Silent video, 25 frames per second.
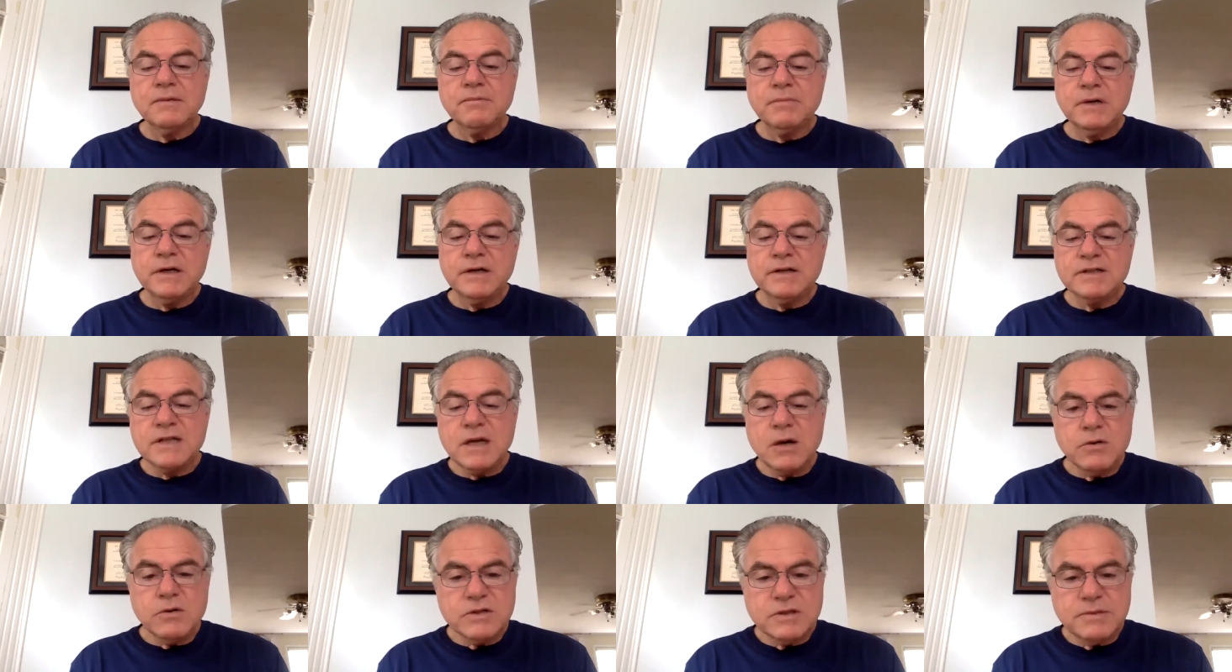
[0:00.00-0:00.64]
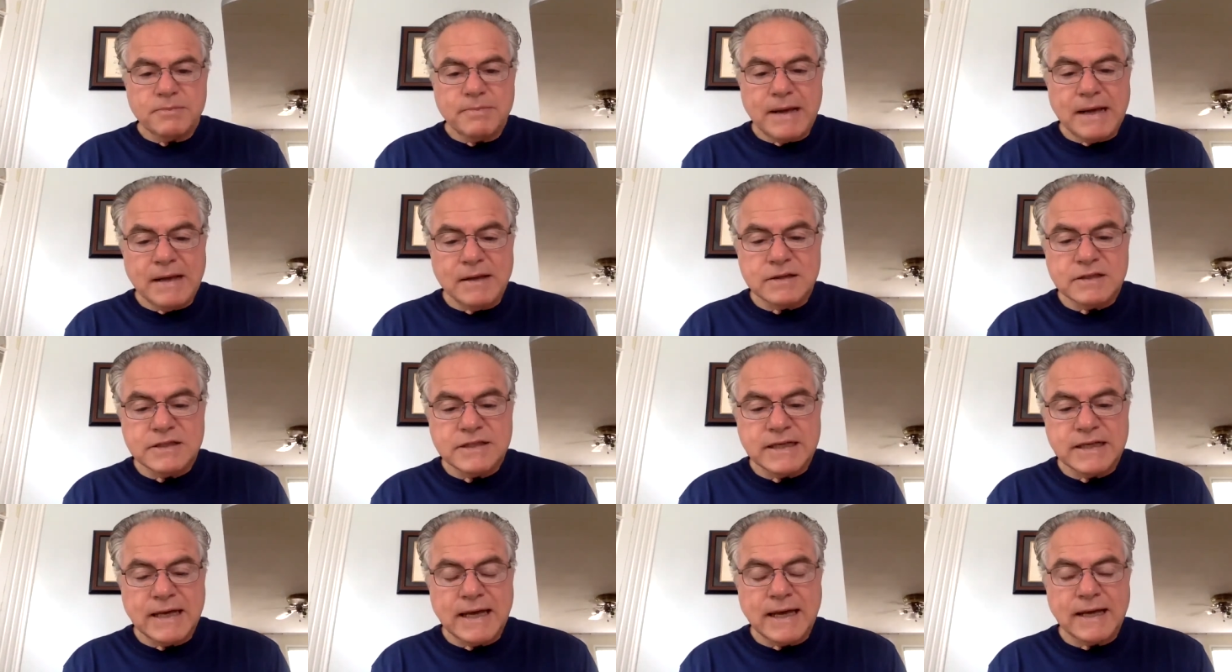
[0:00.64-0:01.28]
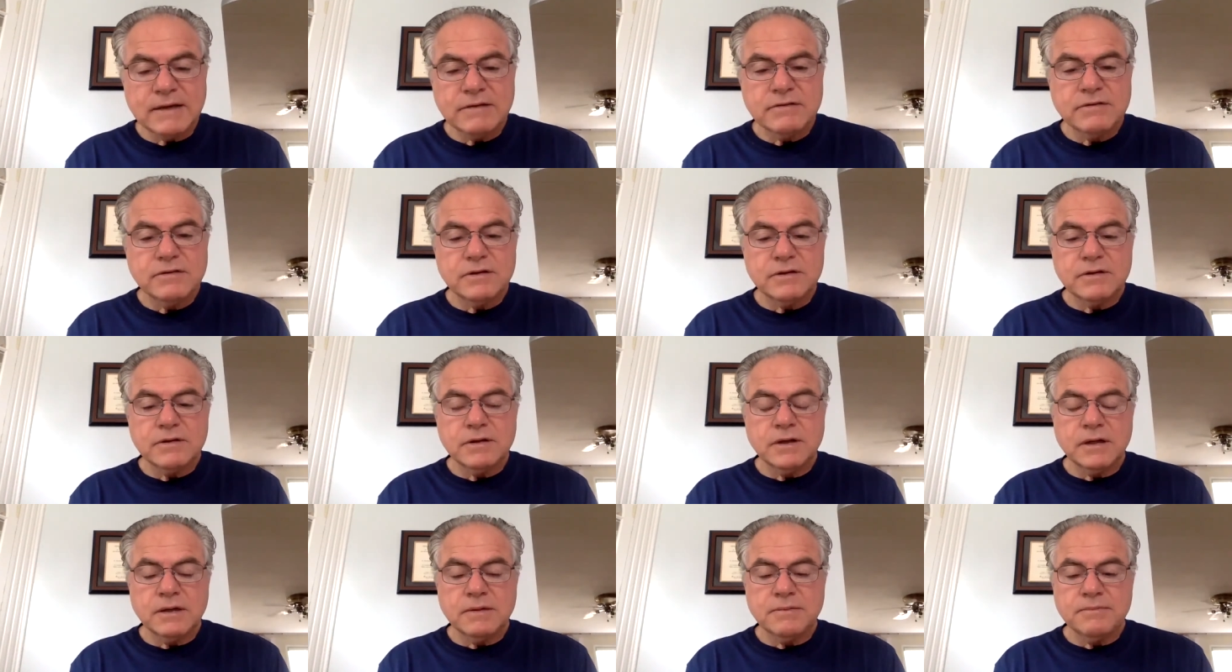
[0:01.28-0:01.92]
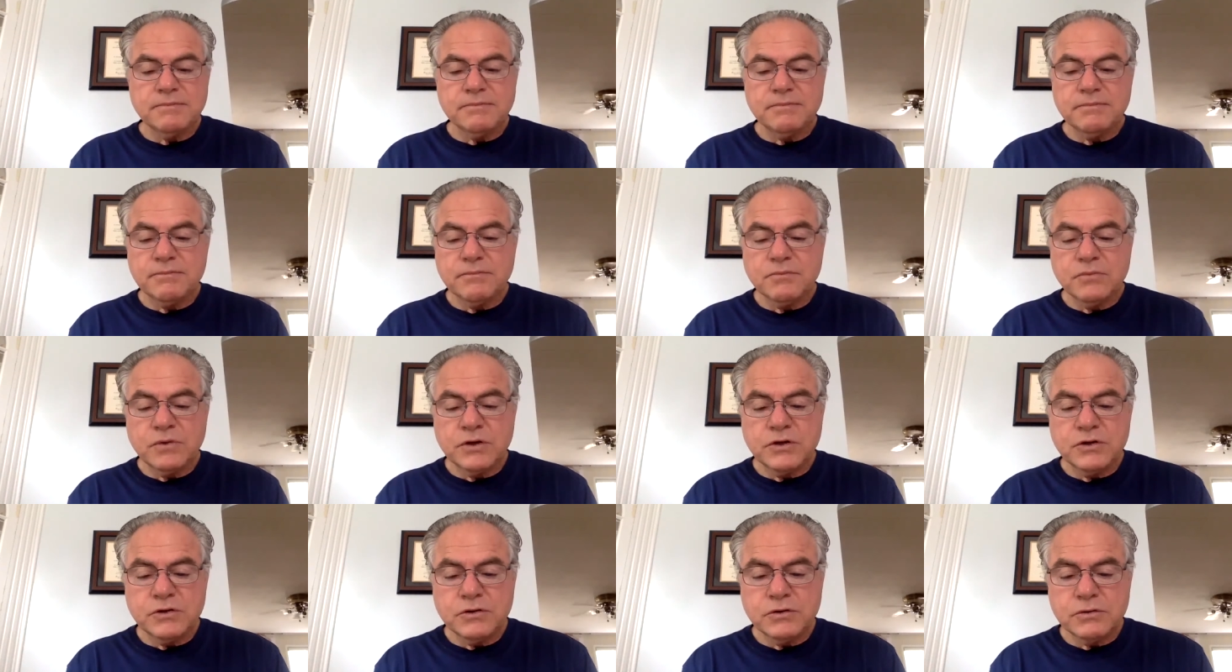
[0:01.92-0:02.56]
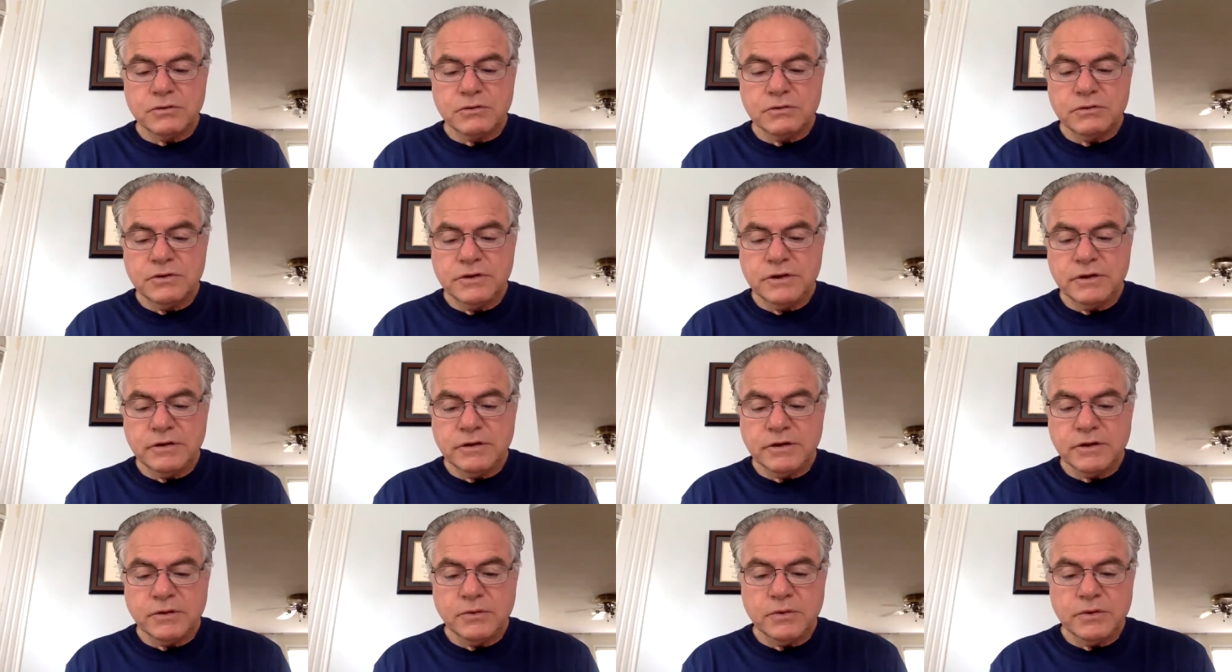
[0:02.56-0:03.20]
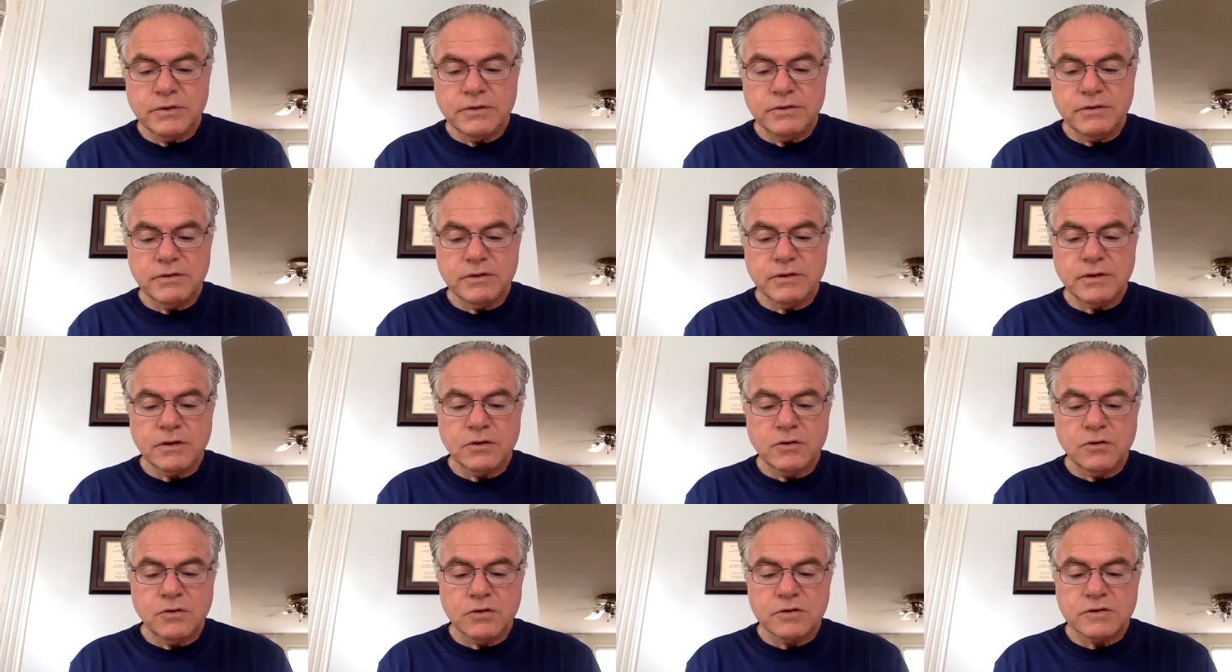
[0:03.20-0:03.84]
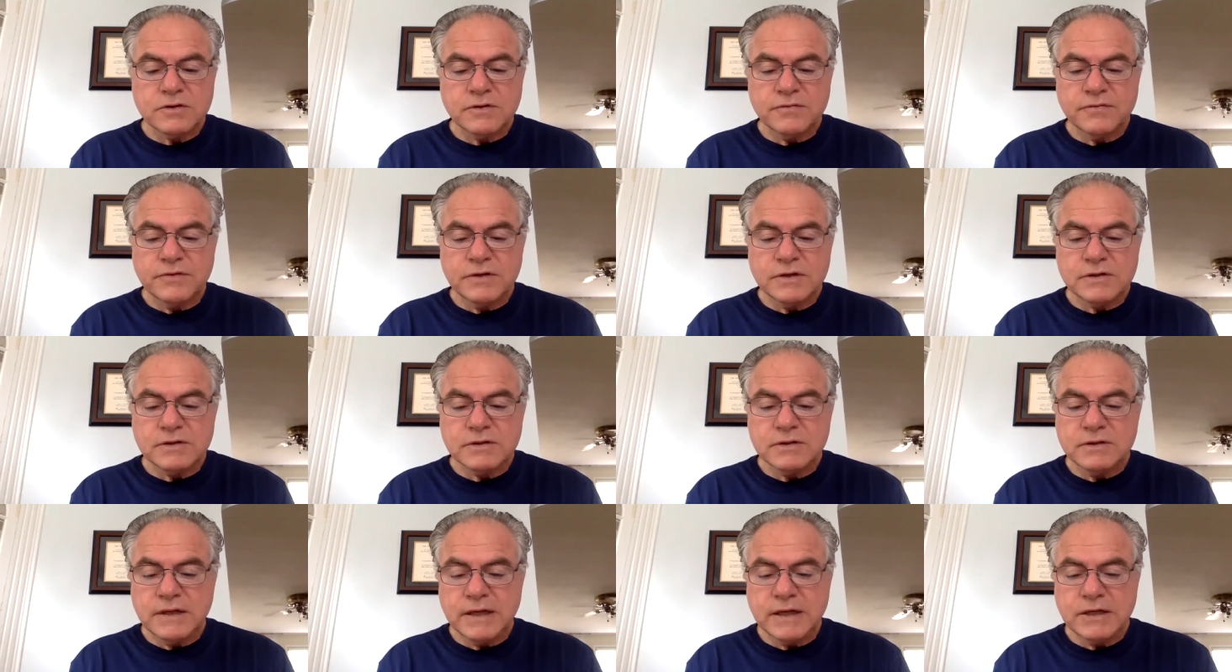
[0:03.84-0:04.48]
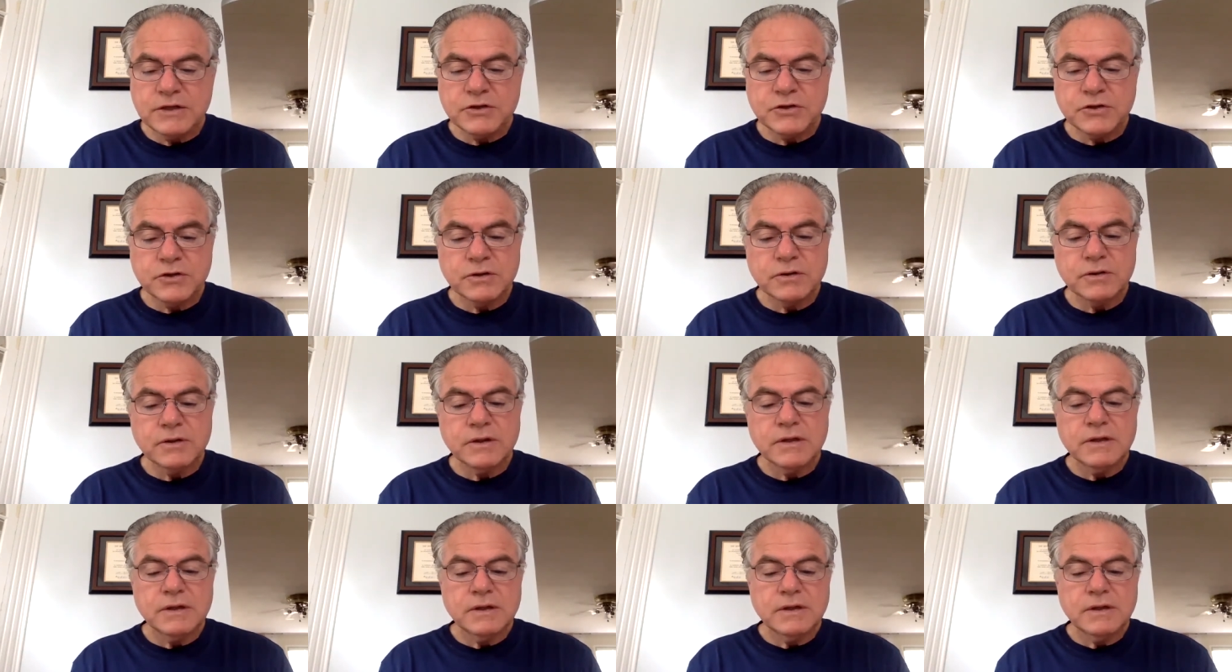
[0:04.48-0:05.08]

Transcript: But it's always a balancing act um, when you're dealing with a course of this nature.